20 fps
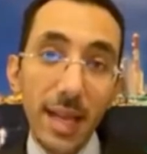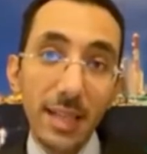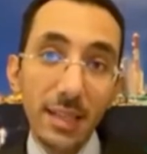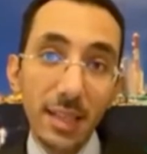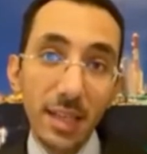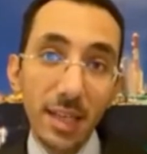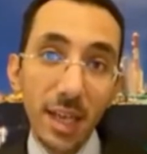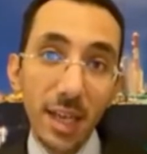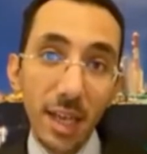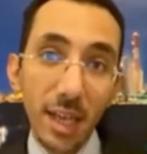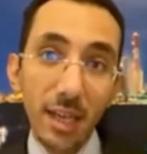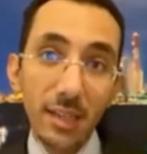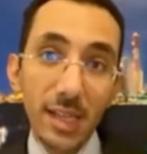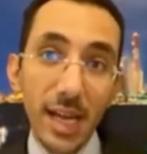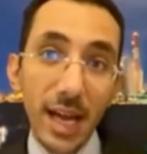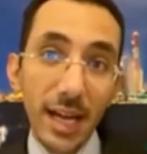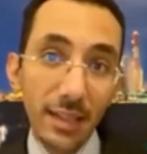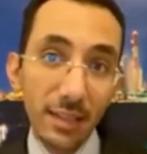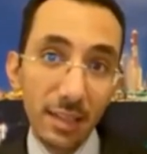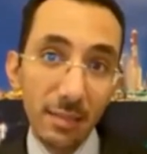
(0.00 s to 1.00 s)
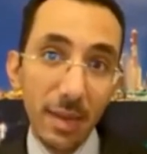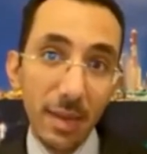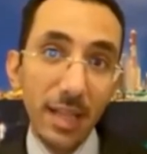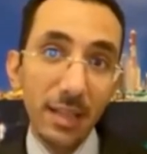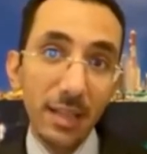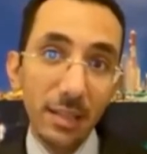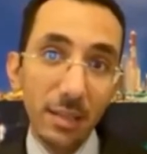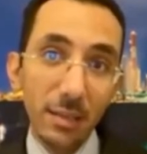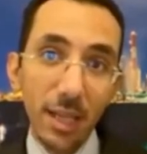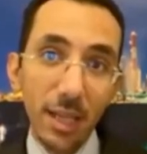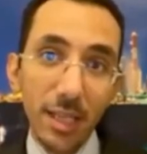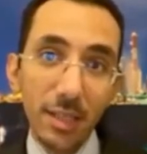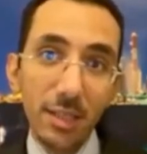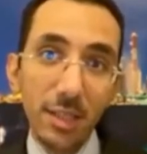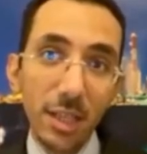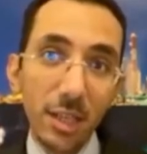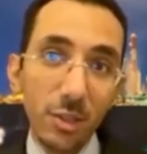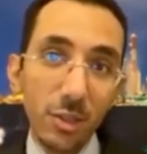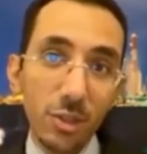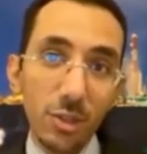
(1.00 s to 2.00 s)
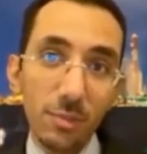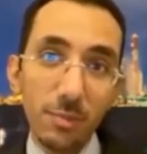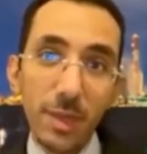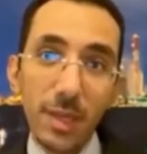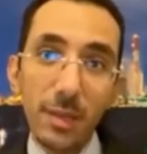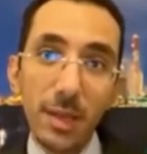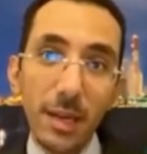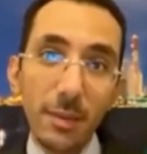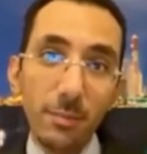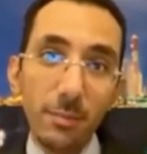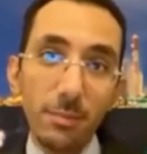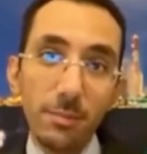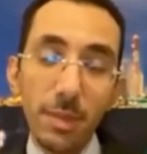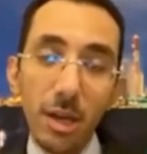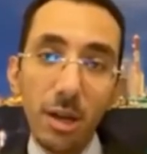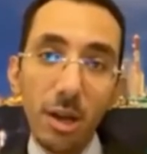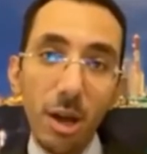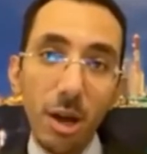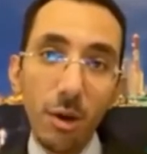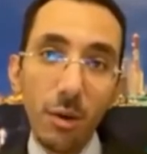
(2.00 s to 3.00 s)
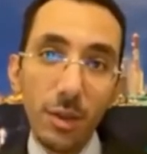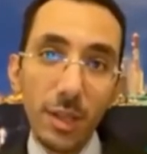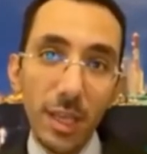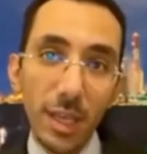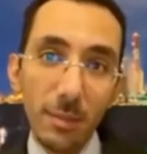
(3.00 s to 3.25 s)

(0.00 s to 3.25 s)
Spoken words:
in here, and demand continues to be below the